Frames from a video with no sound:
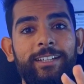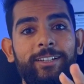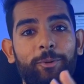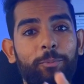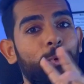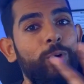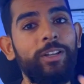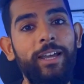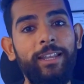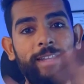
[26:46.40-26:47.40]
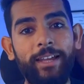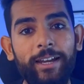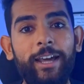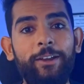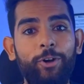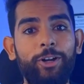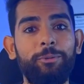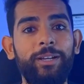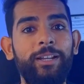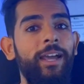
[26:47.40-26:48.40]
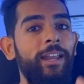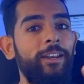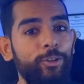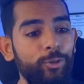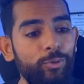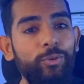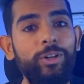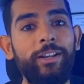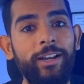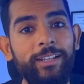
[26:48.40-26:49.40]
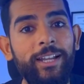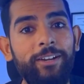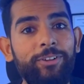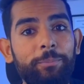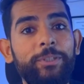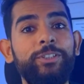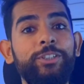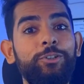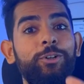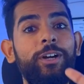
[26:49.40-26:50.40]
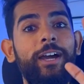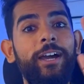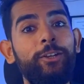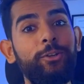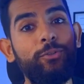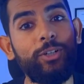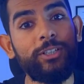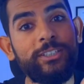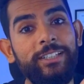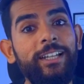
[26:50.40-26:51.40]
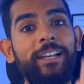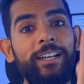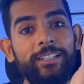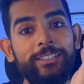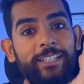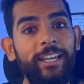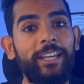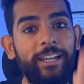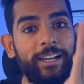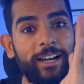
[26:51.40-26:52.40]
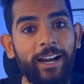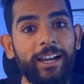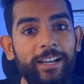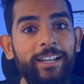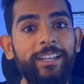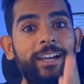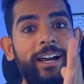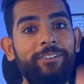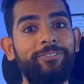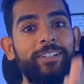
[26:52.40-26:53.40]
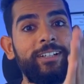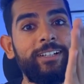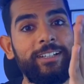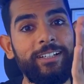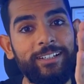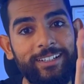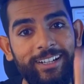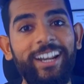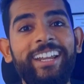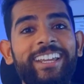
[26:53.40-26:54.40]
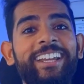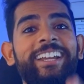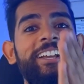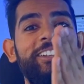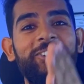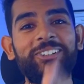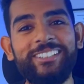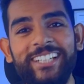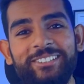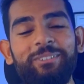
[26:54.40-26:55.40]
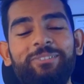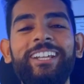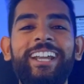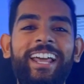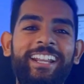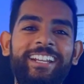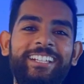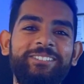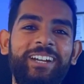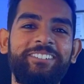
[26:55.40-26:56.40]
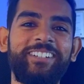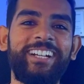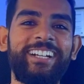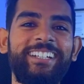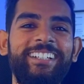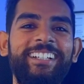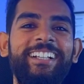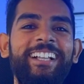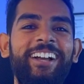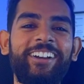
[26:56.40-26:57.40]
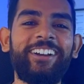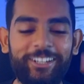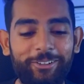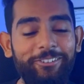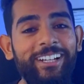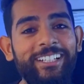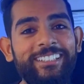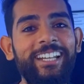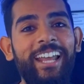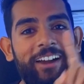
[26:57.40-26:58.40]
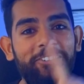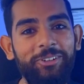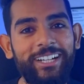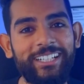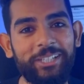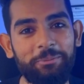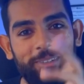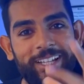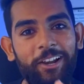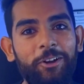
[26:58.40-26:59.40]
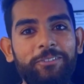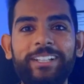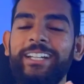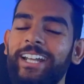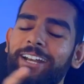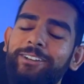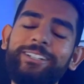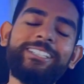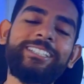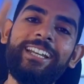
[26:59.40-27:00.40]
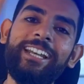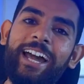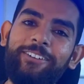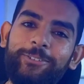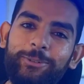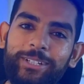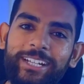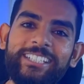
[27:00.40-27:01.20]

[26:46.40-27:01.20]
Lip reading: more than the entire watermelon. And you would drink that frappuccino and you would still stay hungry after drinking those 650 calories, my friend. Okay, you will still have to eat something along with it, and you will still have to eat